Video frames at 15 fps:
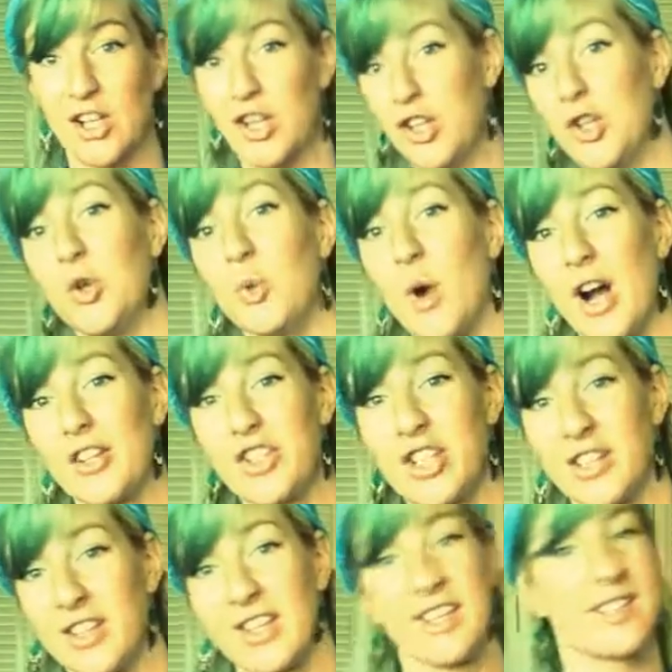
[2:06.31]
you
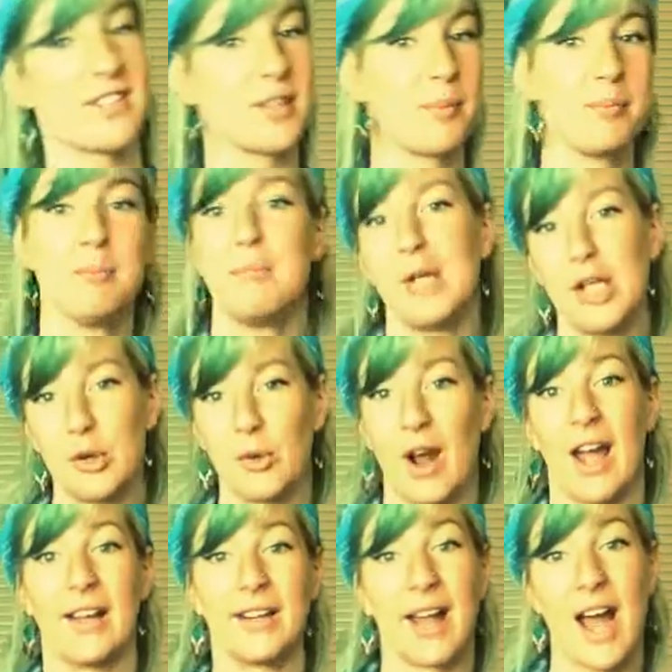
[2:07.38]
watching this, me
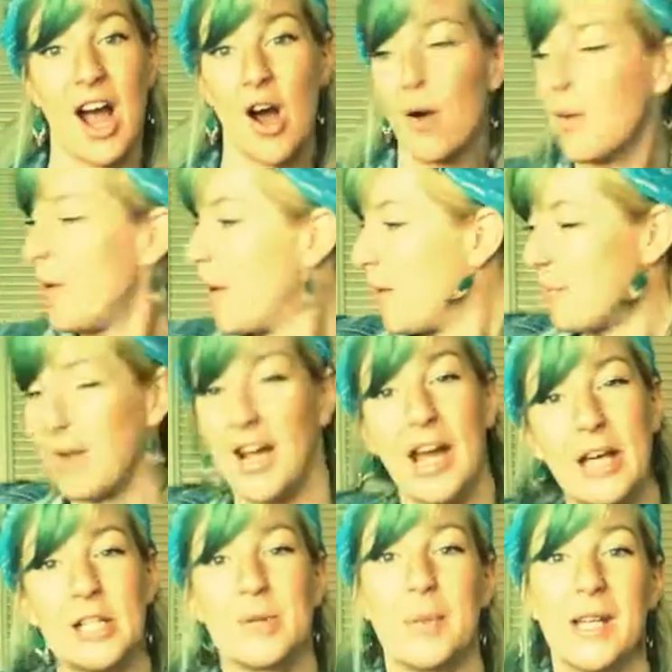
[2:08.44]
right now, my
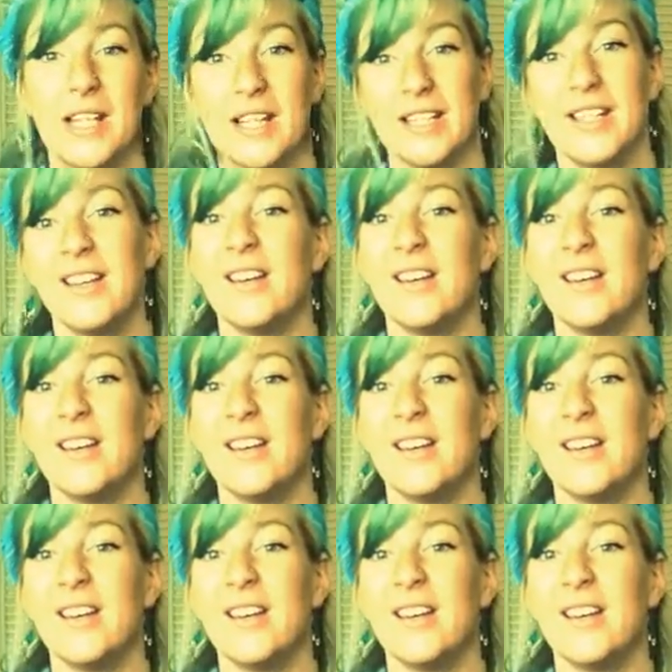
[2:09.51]
husband,